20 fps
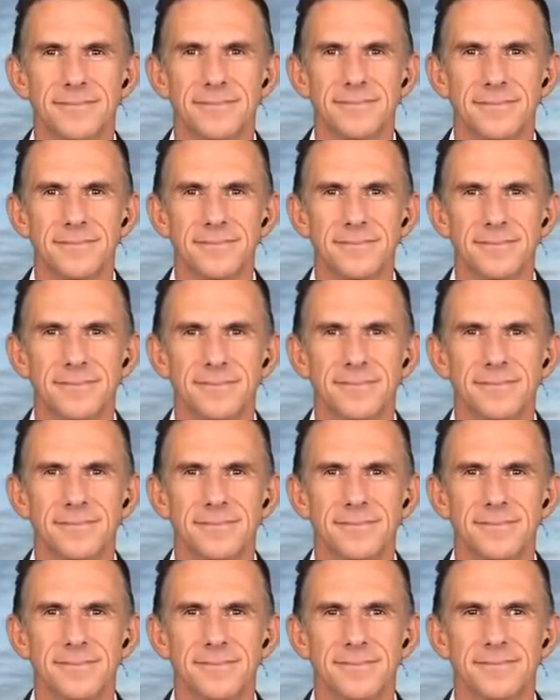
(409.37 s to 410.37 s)

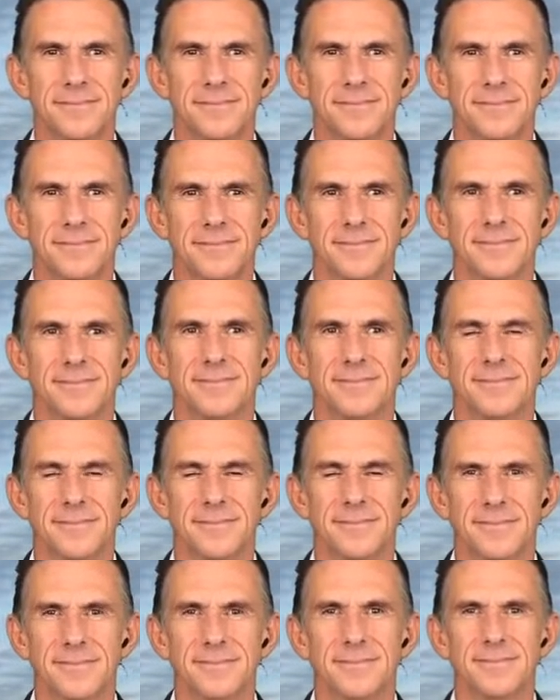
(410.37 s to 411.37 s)

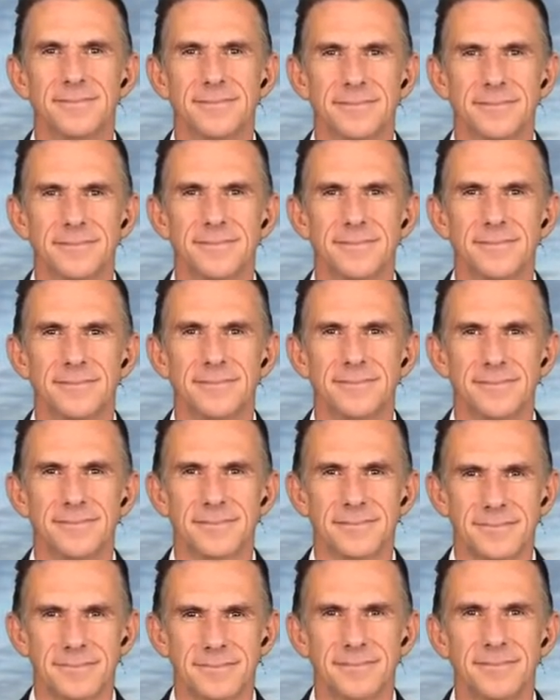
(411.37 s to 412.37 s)

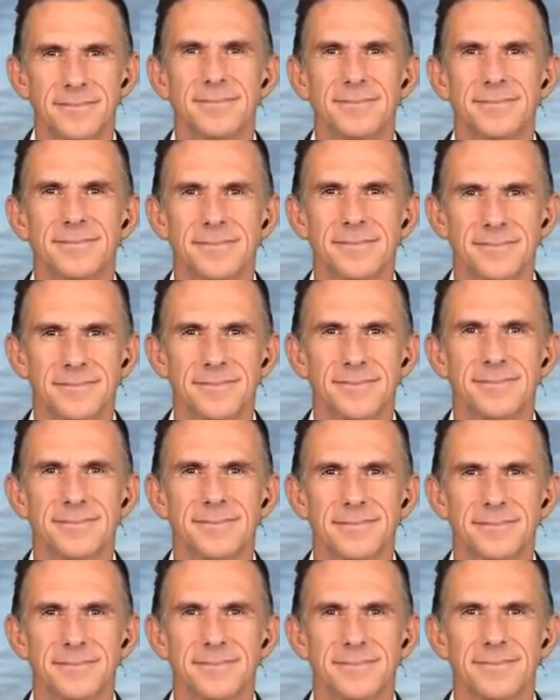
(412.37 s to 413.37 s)

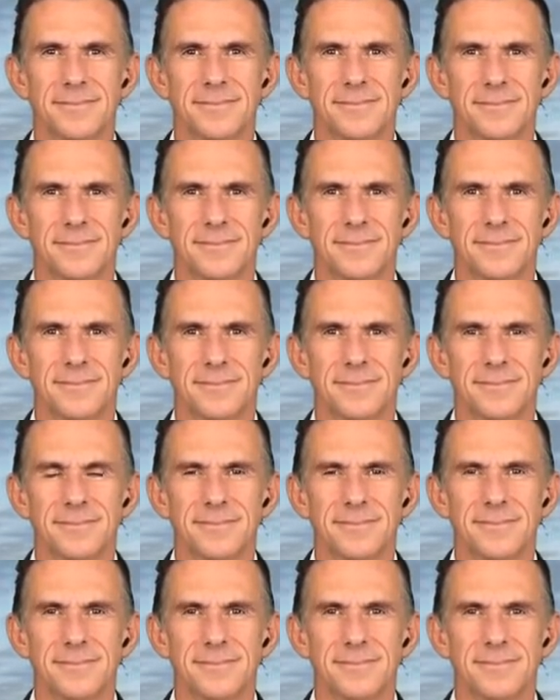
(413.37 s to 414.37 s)

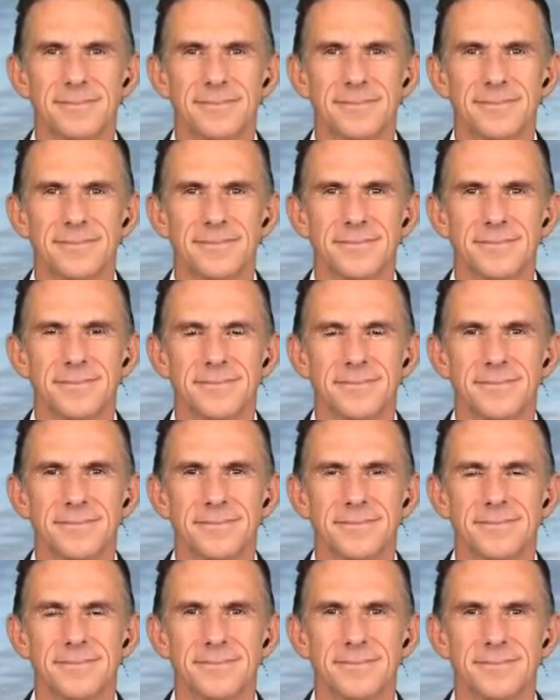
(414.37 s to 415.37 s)

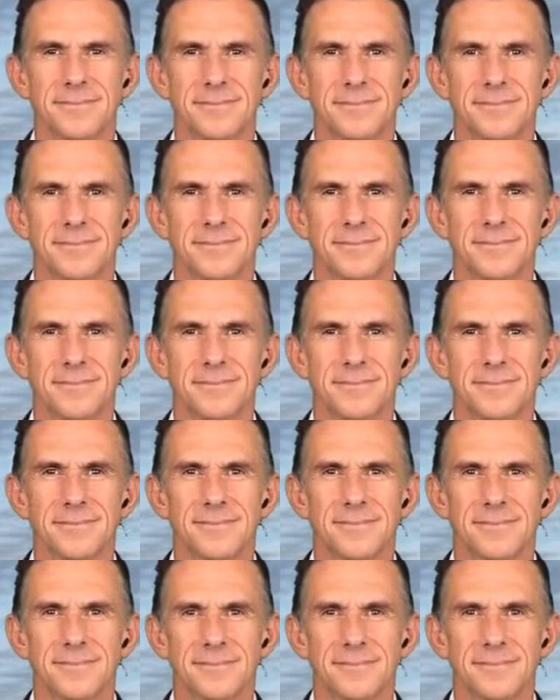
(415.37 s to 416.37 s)

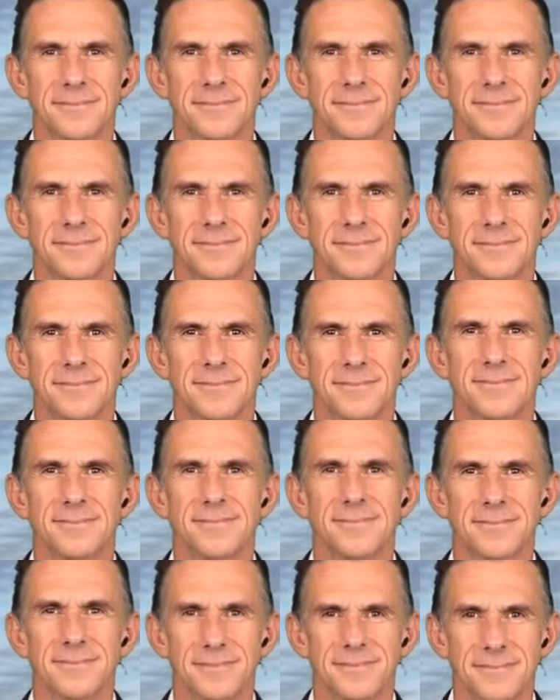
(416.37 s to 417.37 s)
(not speaking)